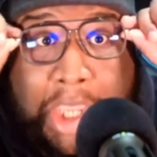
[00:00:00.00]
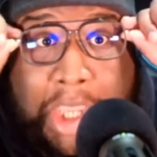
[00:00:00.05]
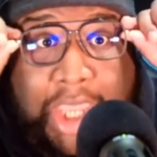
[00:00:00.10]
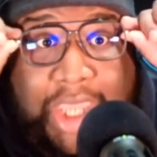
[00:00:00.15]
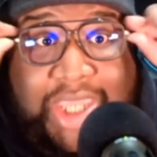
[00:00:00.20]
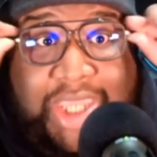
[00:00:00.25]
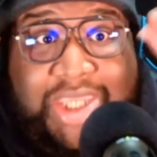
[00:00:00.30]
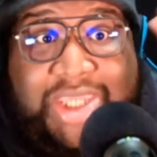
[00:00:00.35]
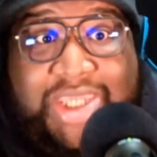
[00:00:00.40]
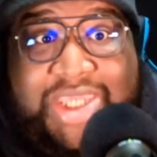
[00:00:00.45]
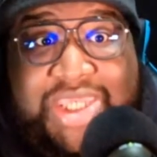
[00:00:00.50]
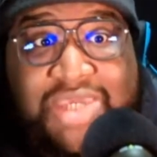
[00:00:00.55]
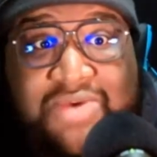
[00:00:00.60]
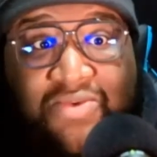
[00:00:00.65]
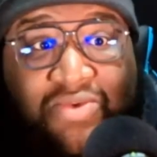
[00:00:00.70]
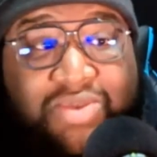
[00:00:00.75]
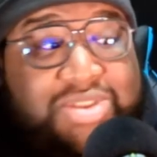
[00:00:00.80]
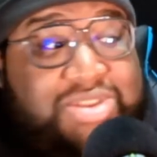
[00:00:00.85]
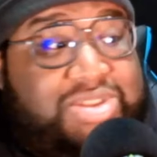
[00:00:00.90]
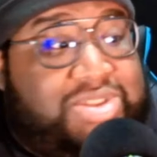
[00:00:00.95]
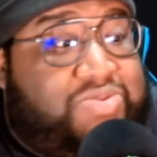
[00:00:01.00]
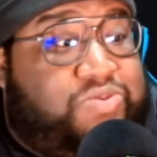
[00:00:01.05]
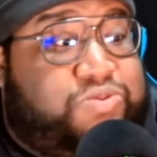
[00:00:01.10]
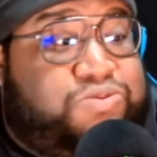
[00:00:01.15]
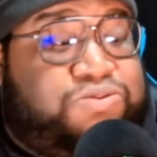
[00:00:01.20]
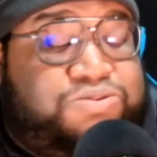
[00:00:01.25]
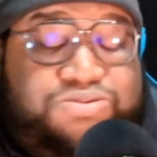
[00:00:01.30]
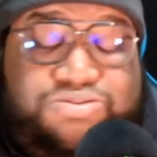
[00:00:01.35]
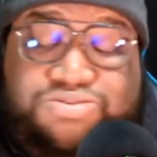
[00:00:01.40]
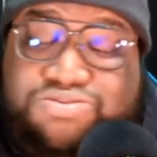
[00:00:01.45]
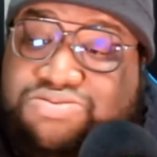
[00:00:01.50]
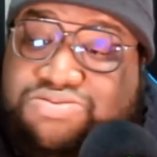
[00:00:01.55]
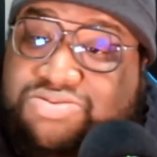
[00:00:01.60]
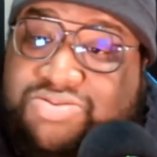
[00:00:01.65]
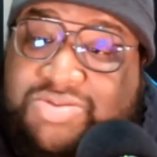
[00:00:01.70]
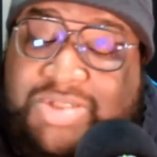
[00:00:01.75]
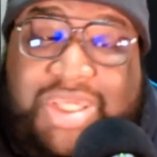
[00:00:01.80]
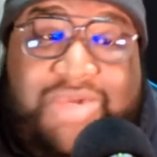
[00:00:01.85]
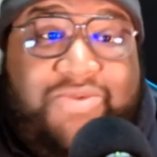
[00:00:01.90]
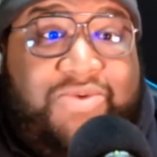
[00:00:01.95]
he was
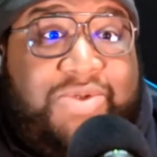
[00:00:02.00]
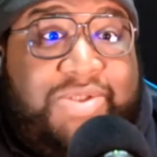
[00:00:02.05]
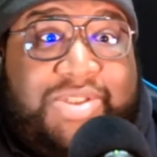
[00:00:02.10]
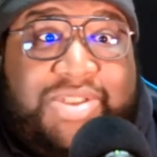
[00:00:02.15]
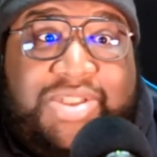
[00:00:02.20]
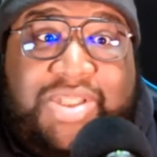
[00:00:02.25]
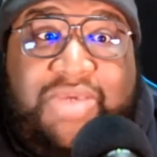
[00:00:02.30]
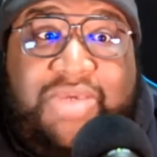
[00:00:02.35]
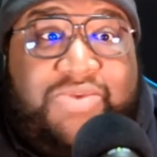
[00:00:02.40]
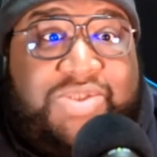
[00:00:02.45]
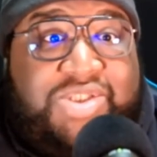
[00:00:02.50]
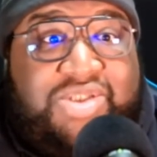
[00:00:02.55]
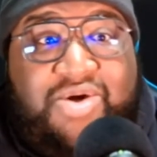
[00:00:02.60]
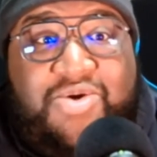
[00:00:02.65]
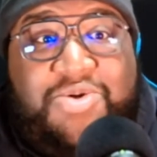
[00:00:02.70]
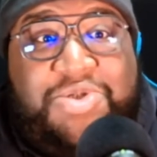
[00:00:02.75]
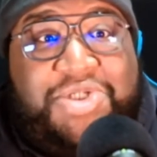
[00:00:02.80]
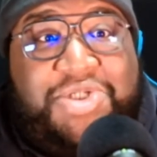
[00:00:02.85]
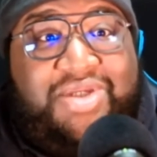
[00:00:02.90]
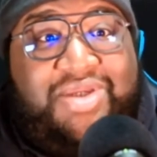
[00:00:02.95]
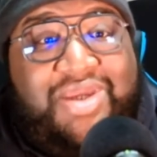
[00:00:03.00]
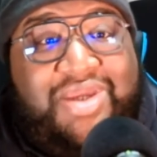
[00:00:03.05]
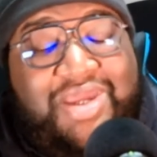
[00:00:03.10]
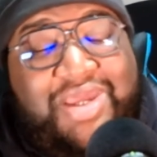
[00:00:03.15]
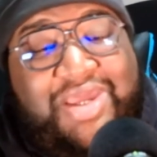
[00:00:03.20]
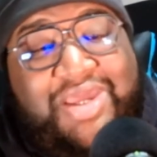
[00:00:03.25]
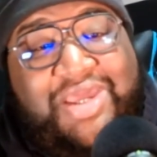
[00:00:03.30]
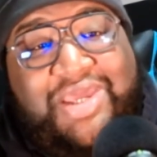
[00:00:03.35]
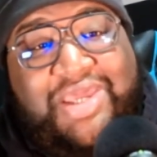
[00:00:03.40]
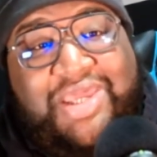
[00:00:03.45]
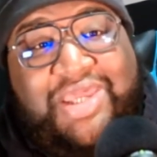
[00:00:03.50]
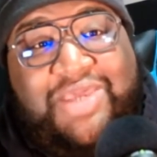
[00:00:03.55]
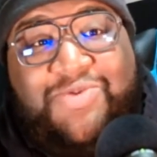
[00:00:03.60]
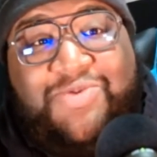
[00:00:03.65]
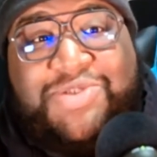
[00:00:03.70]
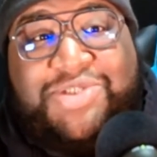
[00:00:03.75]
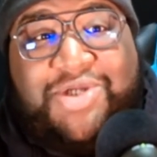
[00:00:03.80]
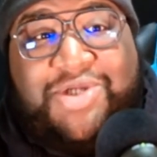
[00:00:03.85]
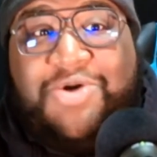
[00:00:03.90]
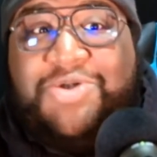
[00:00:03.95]
searching. He was
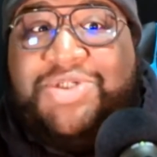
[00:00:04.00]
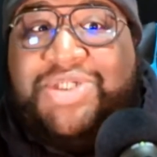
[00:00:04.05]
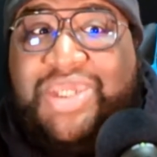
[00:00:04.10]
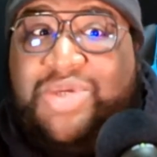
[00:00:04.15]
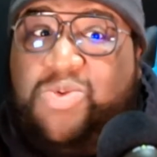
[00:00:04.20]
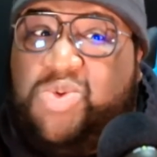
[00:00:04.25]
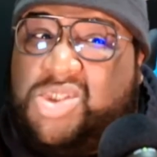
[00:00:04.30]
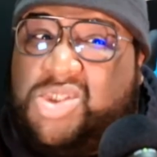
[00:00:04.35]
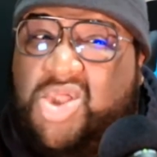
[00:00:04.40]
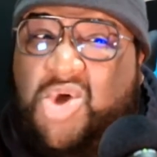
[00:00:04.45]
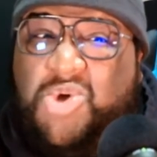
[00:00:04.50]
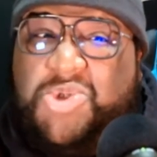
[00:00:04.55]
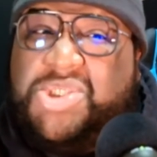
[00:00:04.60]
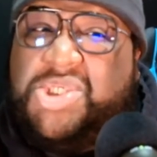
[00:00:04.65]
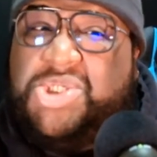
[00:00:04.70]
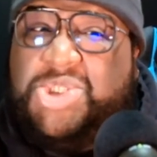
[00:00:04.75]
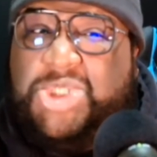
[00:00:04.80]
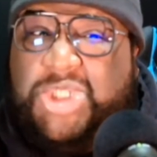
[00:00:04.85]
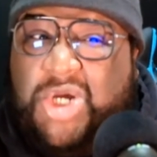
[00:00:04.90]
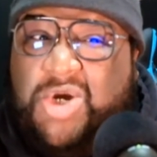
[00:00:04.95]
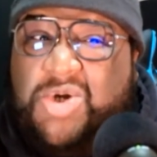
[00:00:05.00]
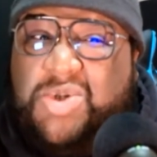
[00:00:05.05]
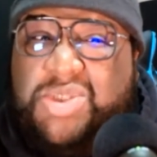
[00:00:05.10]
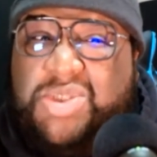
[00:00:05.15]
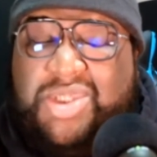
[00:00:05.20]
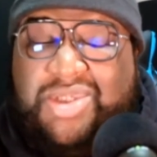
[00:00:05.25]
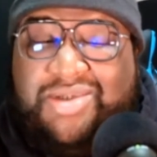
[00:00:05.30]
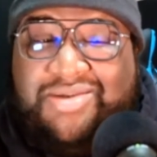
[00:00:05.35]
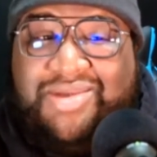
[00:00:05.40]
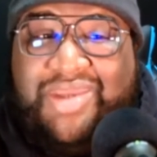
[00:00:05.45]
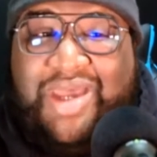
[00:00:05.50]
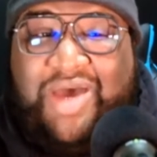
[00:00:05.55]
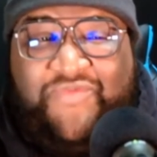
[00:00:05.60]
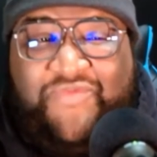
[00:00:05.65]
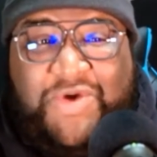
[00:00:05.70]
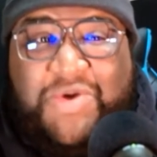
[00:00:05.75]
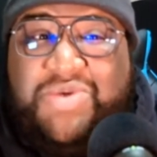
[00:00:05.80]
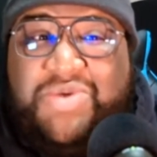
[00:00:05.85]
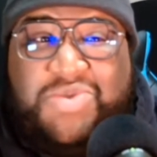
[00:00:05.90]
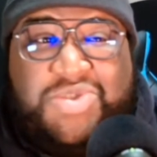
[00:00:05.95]
searching. He was close to jerseying. I felt he
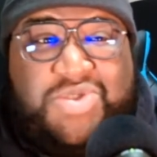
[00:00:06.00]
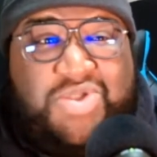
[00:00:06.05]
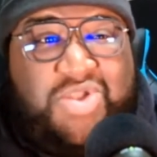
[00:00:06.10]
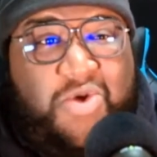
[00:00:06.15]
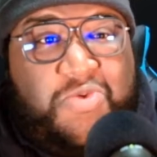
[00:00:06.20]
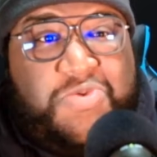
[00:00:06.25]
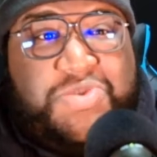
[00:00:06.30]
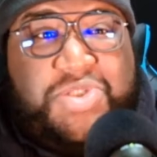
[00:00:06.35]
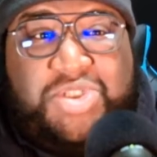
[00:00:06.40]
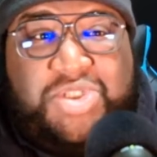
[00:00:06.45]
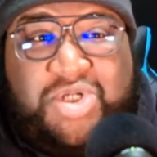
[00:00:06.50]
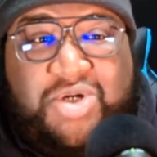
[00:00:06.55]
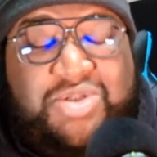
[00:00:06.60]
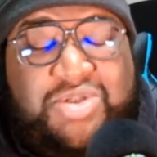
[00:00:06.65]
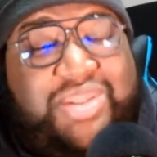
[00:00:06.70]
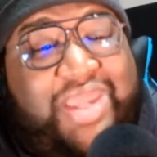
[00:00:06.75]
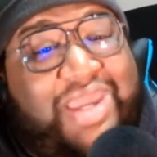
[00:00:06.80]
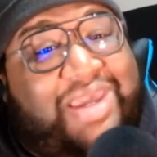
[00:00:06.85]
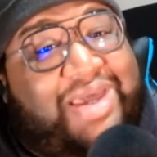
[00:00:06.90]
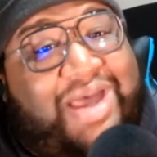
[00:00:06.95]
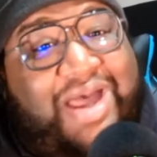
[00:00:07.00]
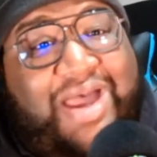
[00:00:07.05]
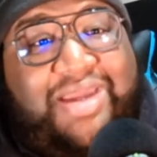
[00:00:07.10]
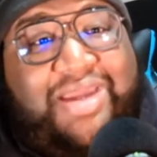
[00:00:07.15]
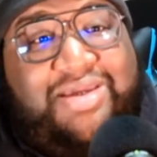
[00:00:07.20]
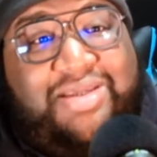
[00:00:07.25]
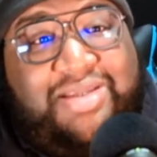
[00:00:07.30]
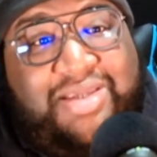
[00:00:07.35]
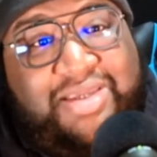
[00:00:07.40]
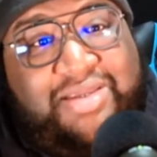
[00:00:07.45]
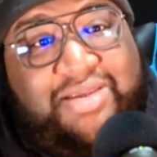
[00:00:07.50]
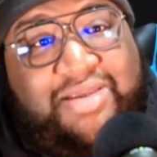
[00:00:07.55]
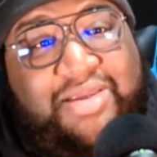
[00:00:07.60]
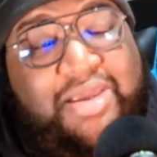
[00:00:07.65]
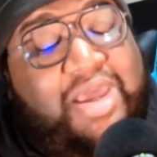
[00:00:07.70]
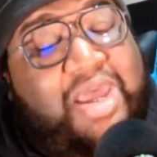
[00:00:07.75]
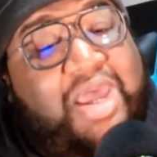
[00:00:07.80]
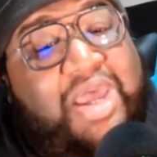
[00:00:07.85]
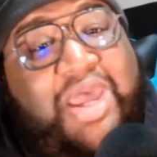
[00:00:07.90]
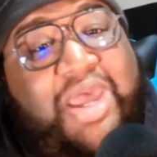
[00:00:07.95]
was close to jersey. Thank God he didn't.
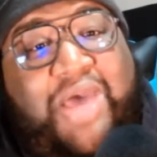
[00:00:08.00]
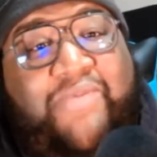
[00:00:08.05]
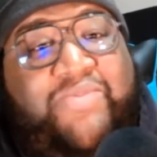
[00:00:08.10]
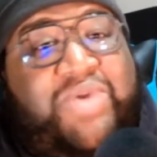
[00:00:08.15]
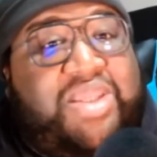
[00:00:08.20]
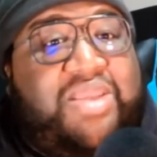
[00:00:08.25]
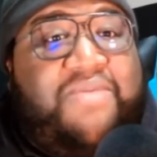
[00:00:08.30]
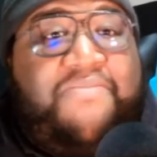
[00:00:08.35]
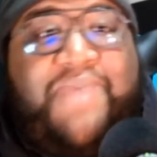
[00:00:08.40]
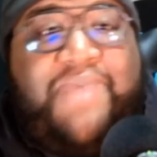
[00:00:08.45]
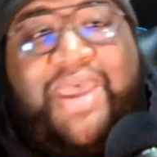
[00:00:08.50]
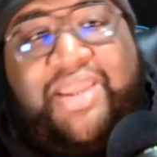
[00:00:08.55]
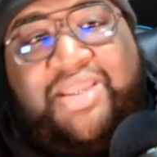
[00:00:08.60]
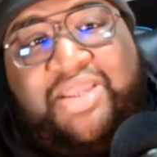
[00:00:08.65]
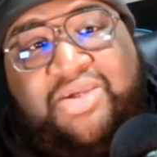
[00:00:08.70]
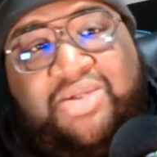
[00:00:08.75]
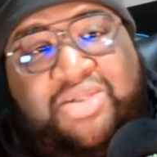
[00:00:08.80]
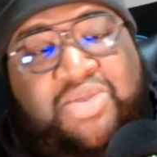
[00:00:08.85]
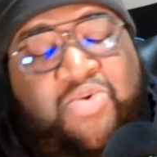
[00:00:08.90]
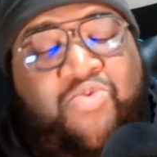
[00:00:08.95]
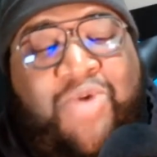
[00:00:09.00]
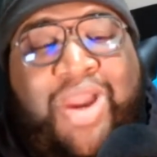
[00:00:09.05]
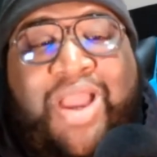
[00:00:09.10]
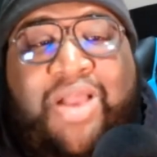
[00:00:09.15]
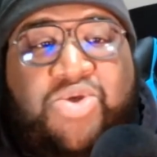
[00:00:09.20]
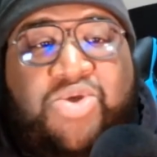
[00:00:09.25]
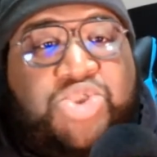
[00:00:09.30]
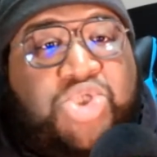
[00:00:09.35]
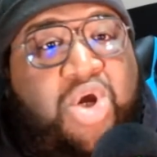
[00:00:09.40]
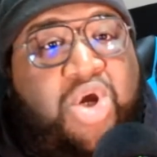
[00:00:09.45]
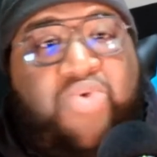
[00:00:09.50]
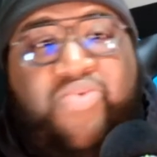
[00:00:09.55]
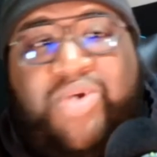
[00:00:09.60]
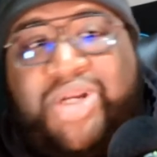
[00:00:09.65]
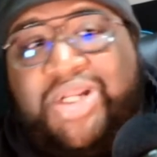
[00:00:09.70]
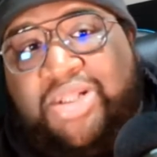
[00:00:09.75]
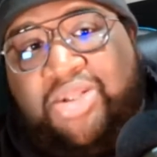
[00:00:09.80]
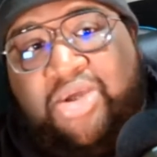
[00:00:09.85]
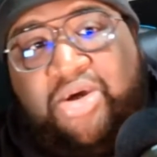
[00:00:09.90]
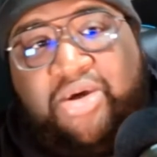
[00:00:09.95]
I mean, the round is already
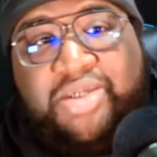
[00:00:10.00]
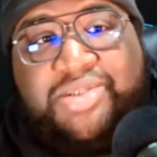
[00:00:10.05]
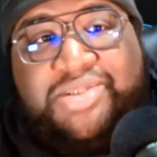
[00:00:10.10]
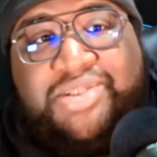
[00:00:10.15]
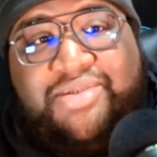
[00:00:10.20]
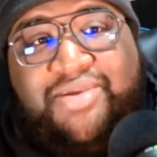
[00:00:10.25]
lost.